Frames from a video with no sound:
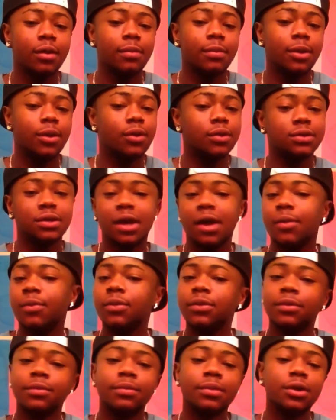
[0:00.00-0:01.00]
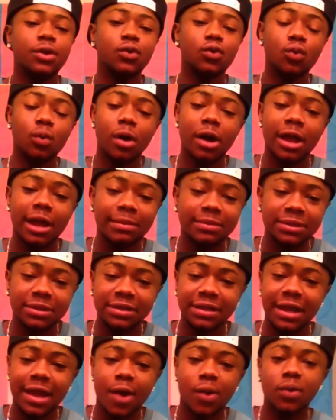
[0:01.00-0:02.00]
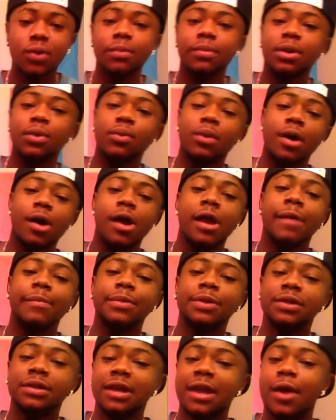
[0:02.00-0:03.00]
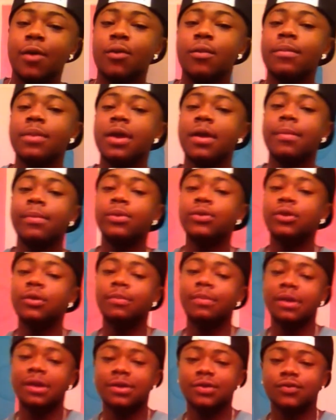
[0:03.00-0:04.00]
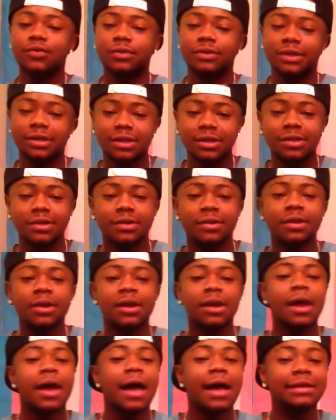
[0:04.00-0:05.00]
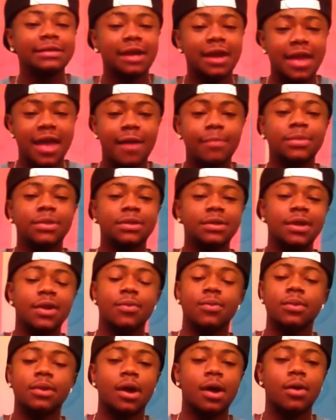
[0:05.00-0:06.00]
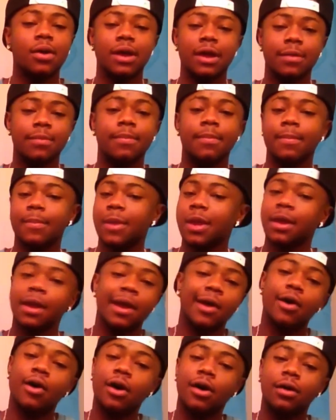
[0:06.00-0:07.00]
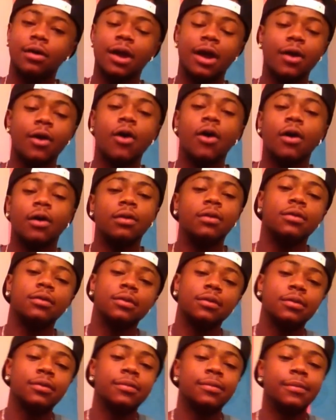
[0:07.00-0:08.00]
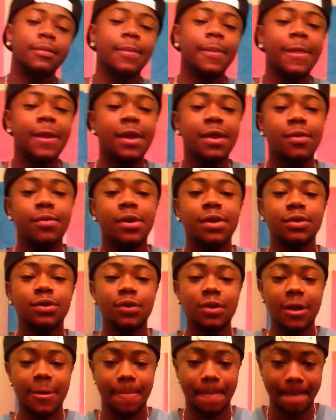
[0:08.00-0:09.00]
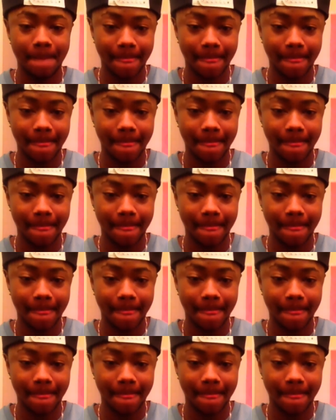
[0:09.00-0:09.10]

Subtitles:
Because I wouldn't be who I am today, I wouldn't be where I am today, I wouldn't be able to be as resilient as I am today without him. Like, I can't. Anyway, so yeah.